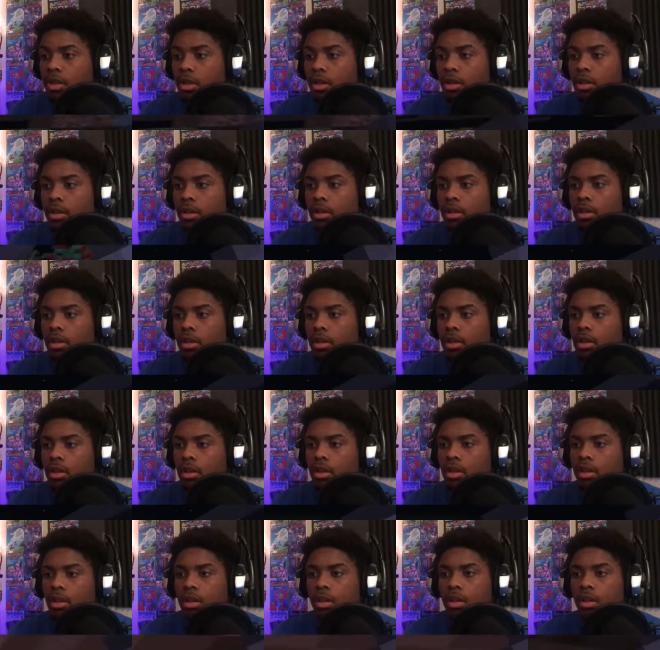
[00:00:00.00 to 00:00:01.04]

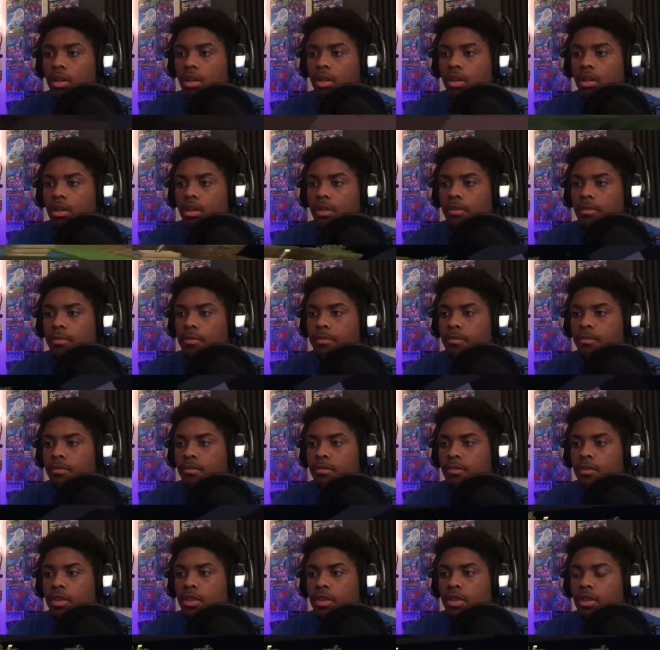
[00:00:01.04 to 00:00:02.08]

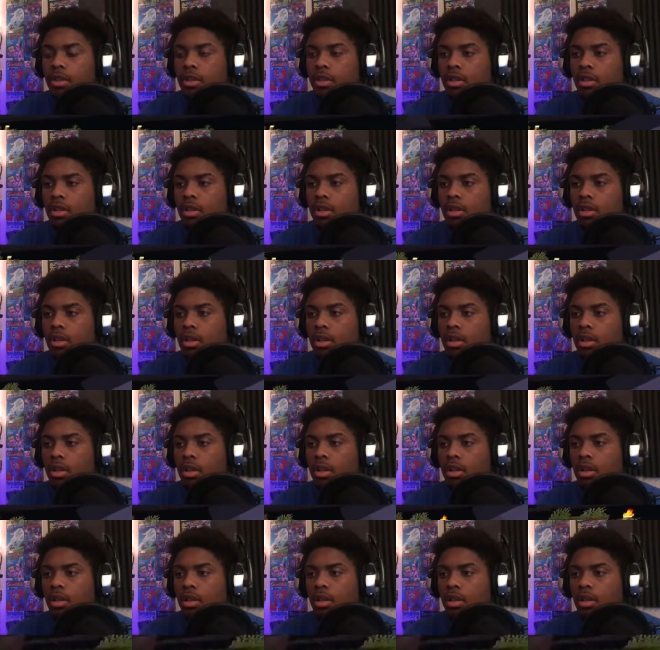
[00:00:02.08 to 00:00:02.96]
(silence)